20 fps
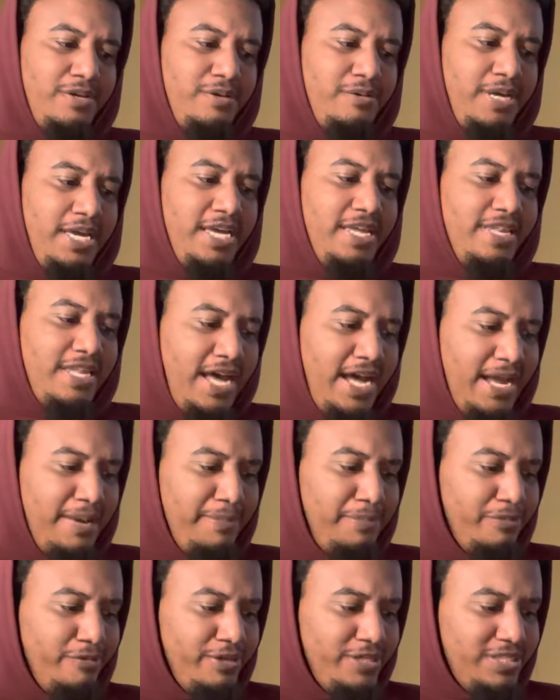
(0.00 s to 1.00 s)
and the High
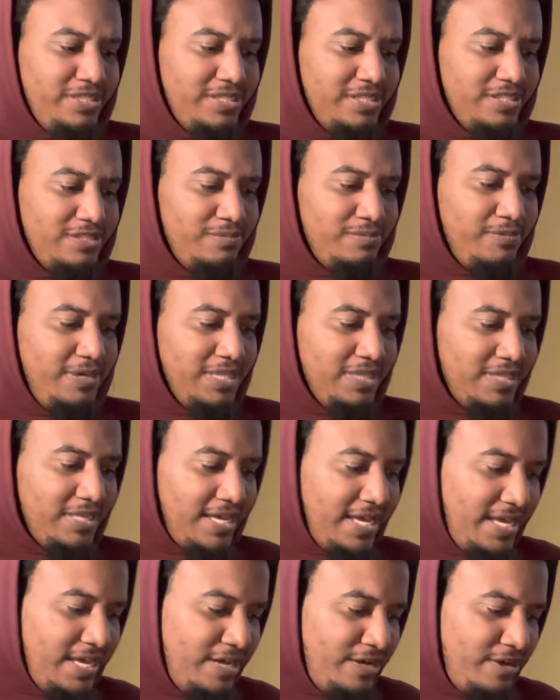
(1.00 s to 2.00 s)
Priestess. What the
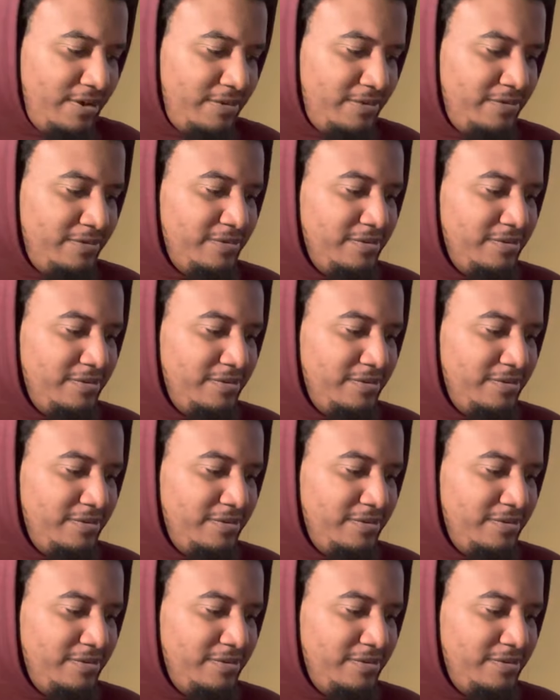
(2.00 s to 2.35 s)
hell?